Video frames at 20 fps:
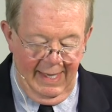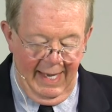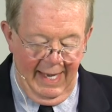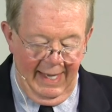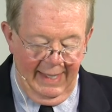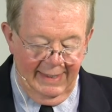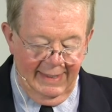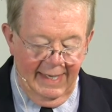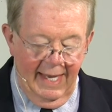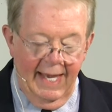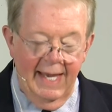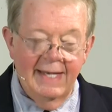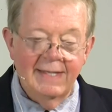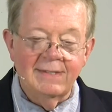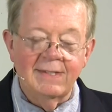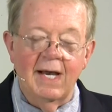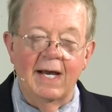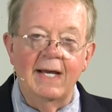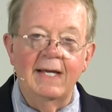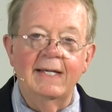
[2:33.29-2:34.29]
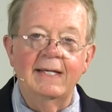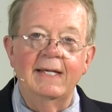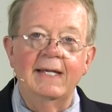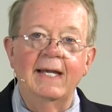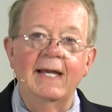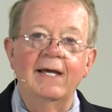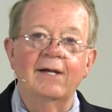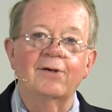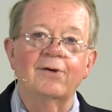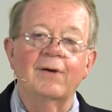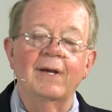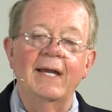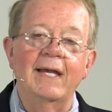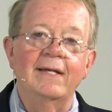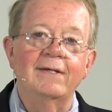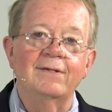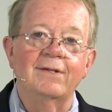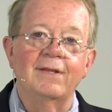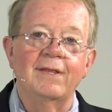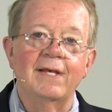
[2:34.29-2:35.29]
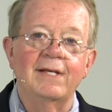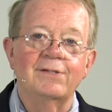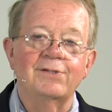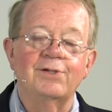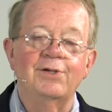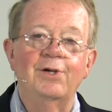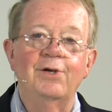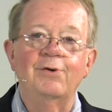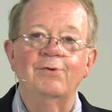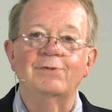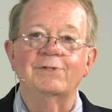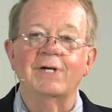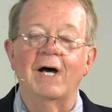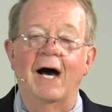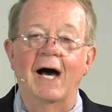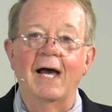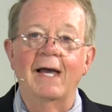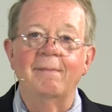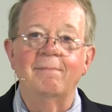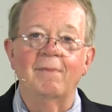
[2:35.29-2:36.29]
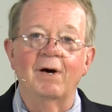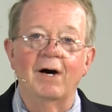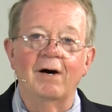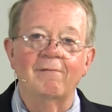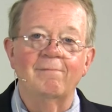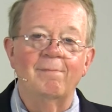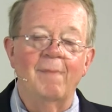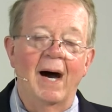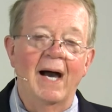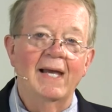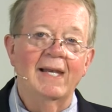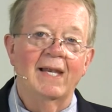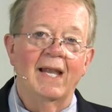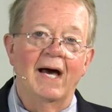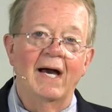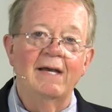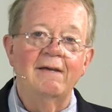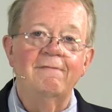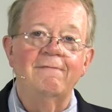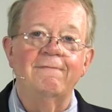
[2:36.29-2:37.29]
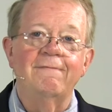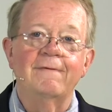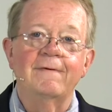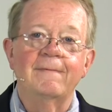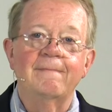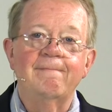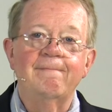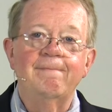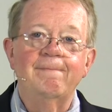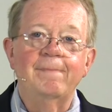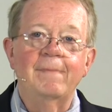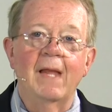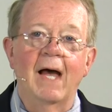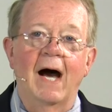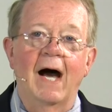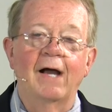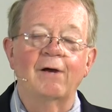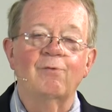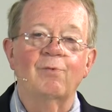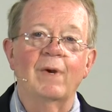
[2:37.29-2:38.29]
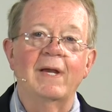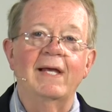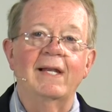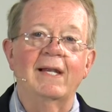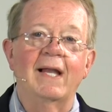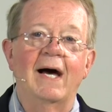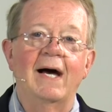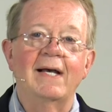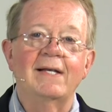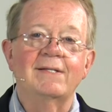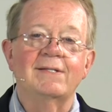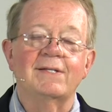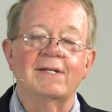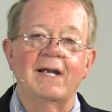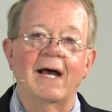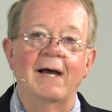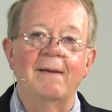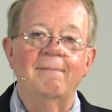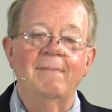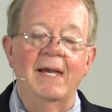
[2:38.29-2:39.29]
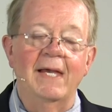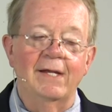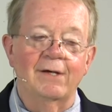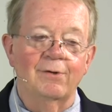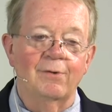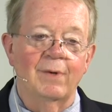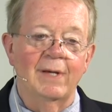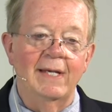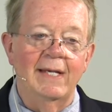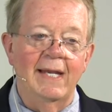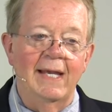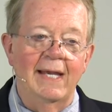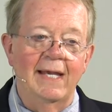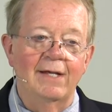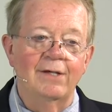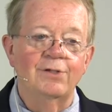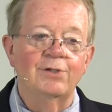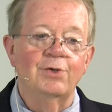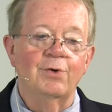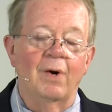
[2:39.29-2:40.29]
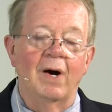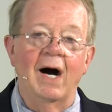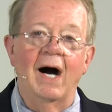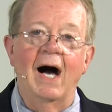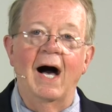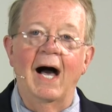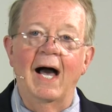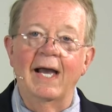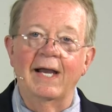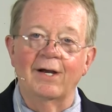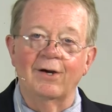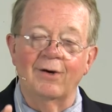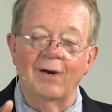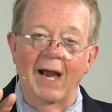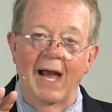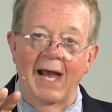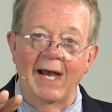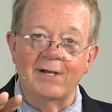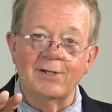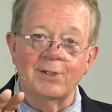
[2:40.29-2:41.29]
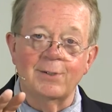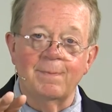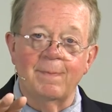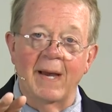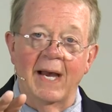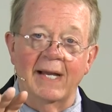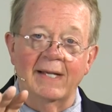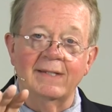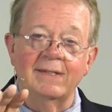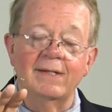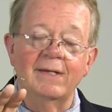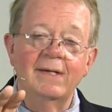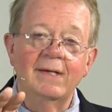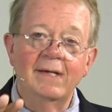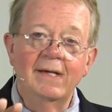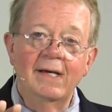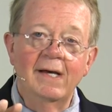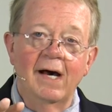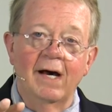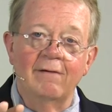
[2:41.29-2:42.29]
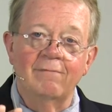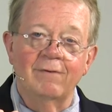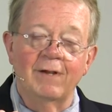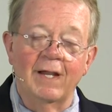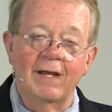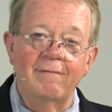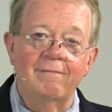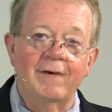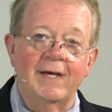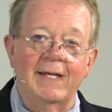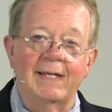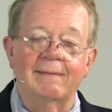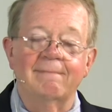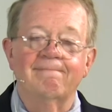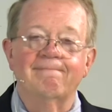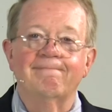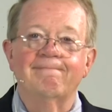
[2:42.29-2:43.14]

And as I enter into this new time of my life, I realize that I'm entering into a higher aspect of living.